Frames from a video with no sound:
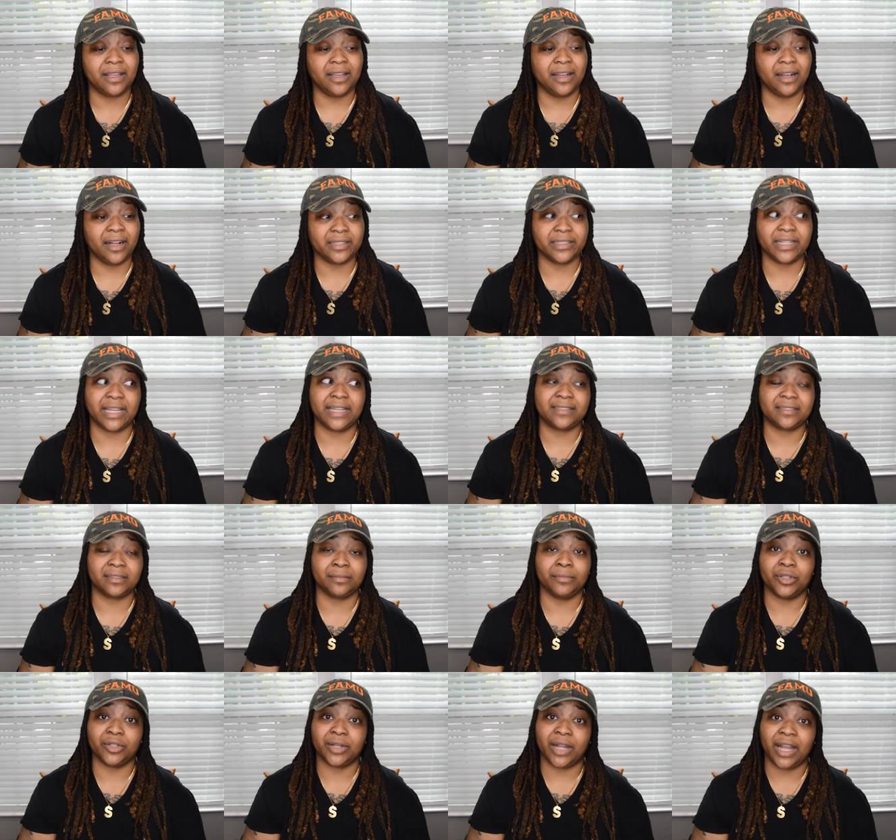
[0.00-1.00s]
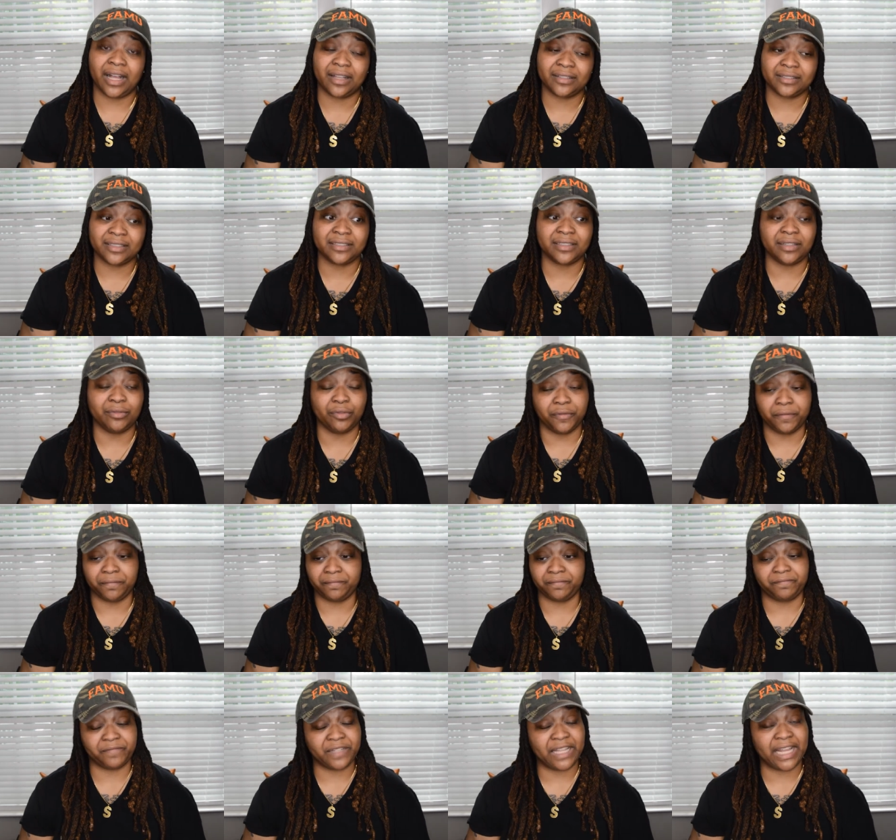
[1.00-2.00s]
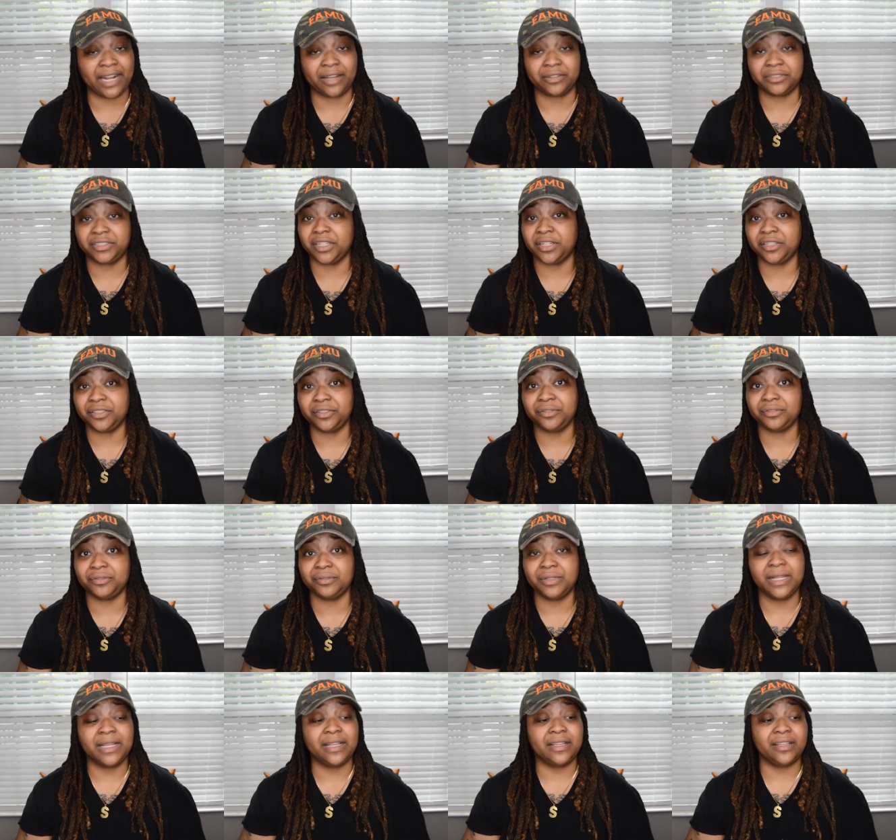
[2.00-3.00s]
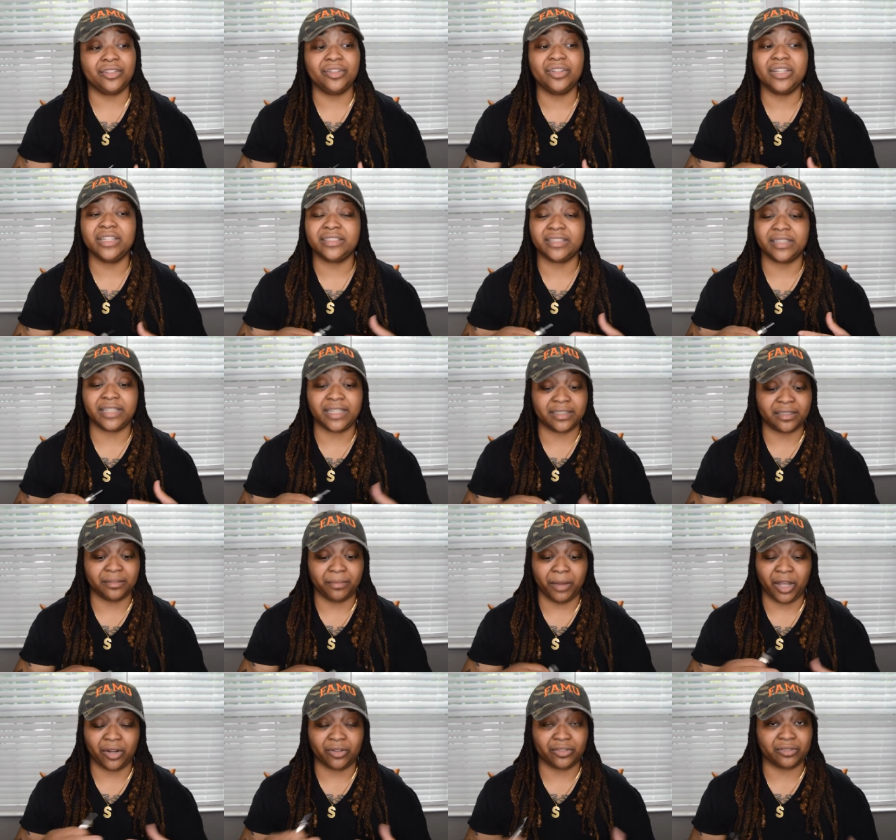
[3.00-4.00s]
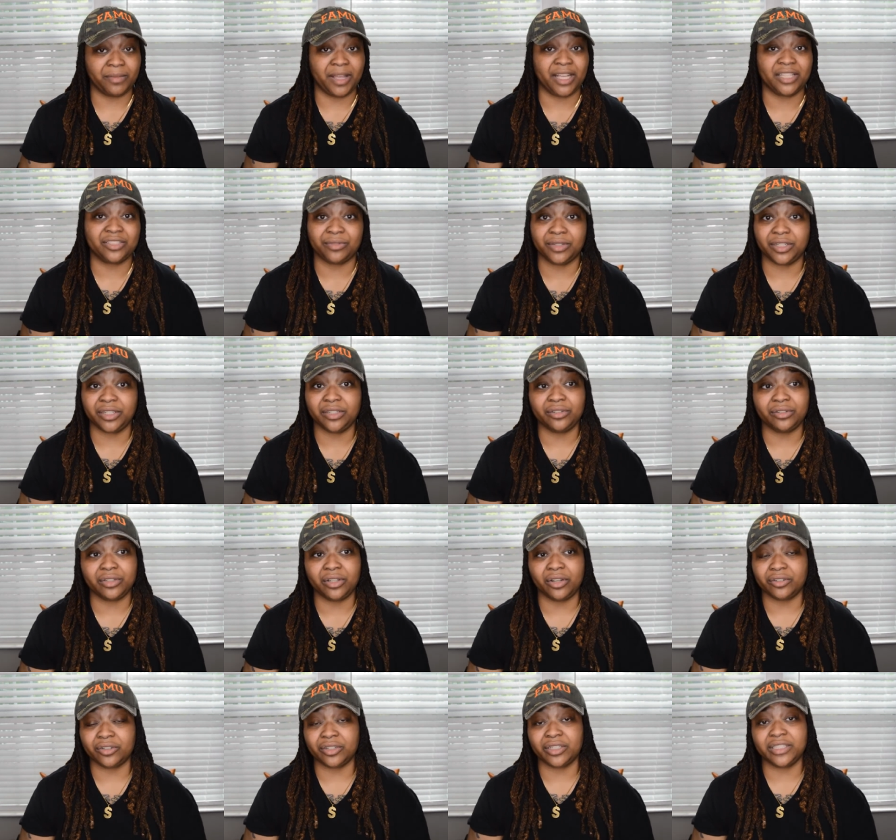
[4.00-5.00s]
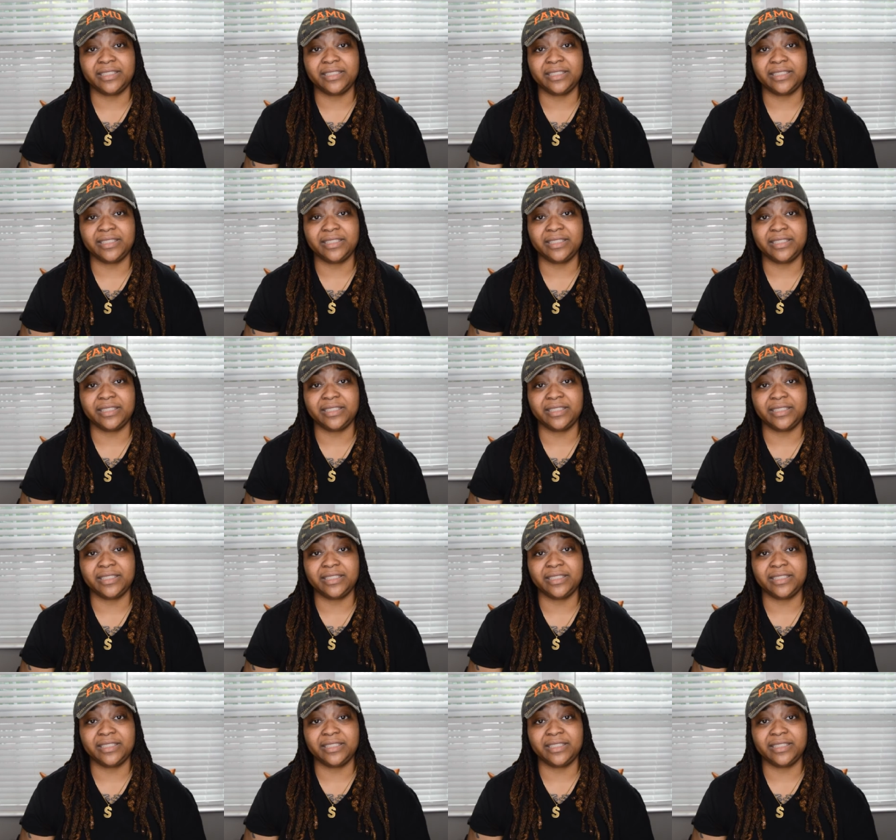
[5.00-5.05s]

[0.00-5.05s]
unlike some other houses, they will flat out tell you you need to let the bottles macerate a little longer,